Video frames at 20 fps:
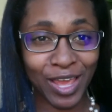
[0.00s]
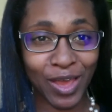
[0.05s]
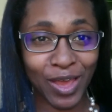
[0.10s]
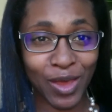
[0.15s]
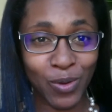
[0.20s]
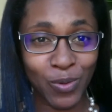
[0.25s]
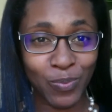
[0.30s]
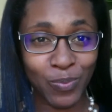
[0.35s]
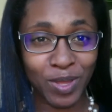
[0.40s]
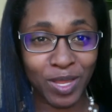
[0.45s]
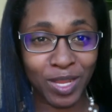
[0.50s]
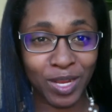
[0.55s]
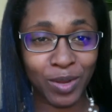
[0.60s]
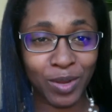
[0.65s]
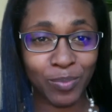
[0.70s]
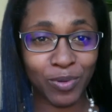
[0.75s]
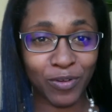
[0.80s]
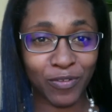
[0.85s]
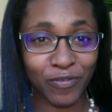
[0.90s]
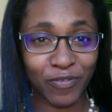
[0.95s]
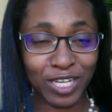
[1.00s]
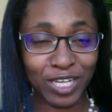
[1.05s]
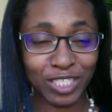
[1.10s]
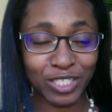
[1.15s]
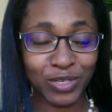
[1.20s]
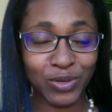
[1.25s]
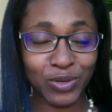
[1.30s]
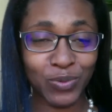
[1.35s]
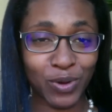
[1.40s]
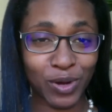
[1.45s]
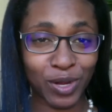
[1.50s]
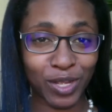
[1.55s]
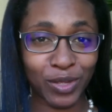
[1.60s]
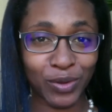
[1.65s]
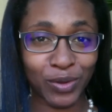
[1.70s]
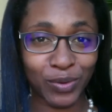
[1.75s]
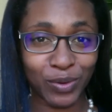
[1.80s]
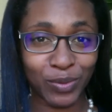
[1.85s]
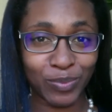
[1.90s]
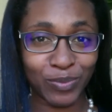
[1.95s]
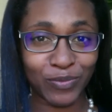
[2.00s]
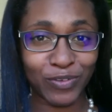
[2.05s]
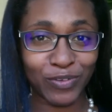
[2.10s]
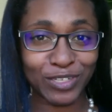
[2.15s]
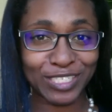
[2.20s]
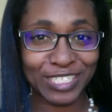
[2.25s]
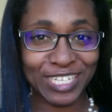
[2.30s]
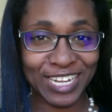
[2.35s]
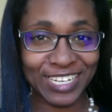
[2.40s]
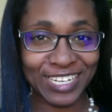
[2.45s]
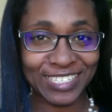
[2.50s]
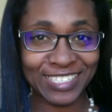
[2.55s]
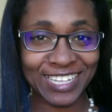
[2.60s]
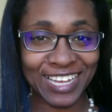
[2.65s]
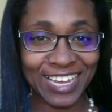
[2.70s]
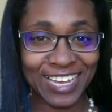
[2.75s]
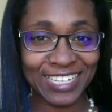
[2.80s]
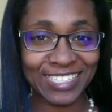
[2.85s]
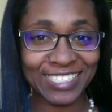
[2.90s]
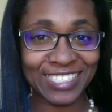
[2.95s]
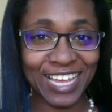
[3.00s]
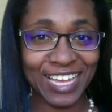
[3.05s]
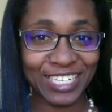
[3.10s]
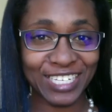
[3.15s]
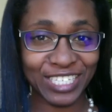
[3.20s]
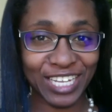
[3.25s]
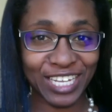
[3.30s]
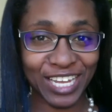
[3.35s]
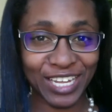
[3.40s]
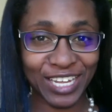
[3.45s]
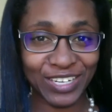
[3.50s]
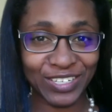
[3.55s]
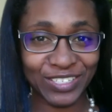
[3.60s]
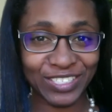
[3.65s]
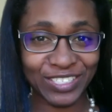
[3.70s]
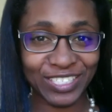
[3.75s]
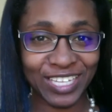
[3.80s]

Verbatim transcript: open professional working group for data science educators